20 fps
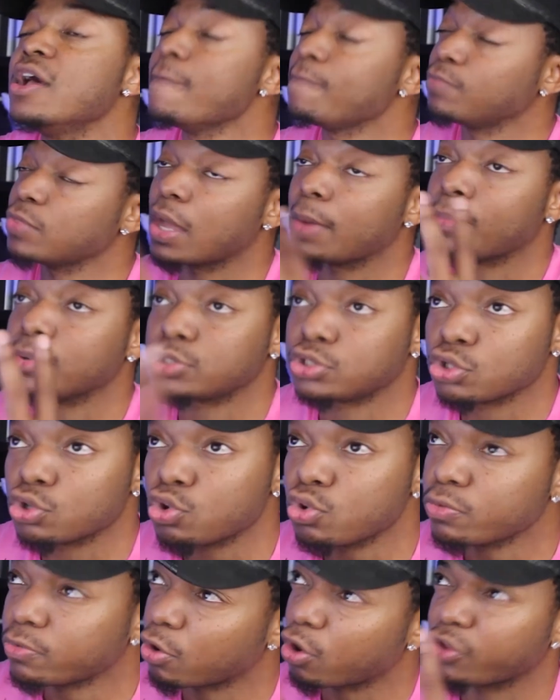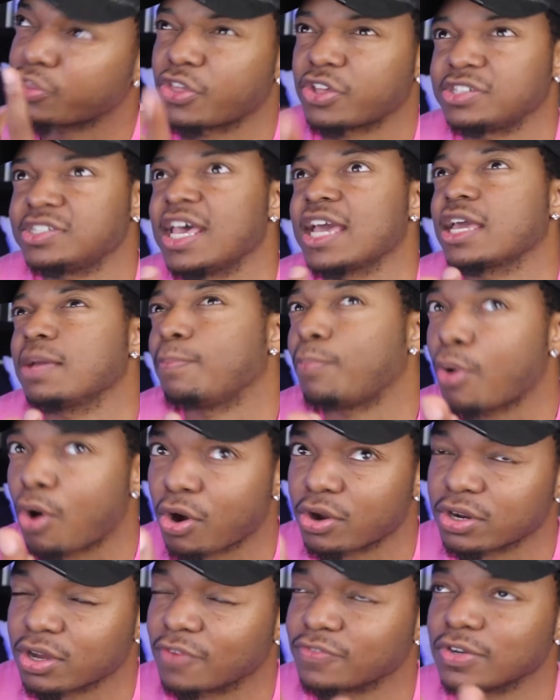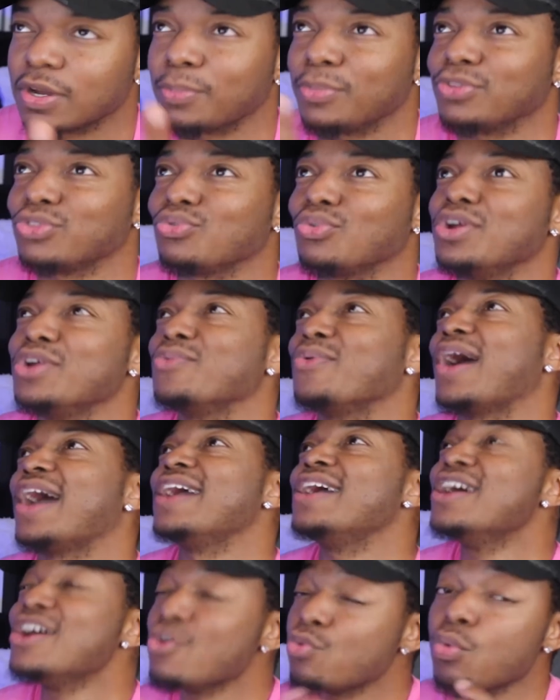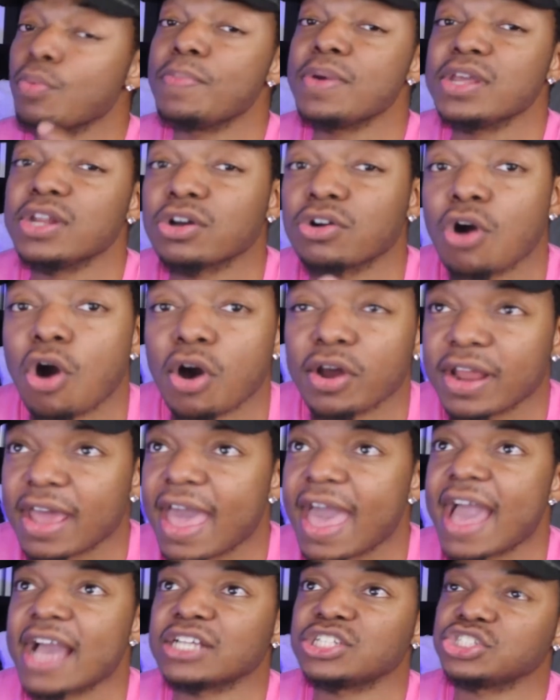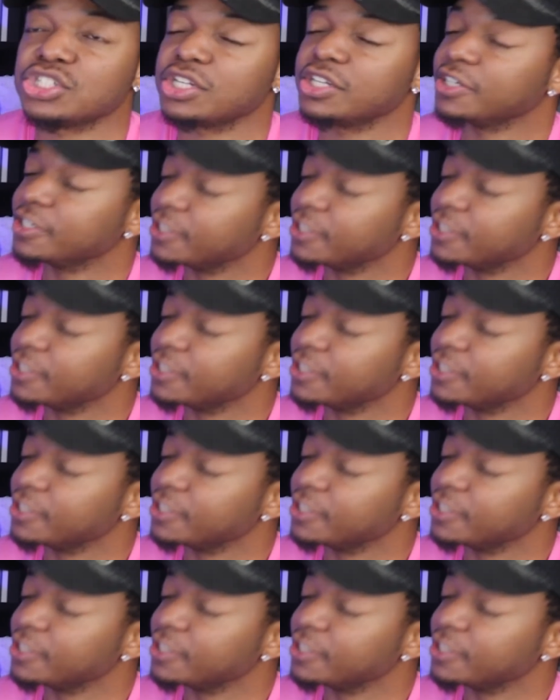Number two, or the second part of number three, right, would be the call to action.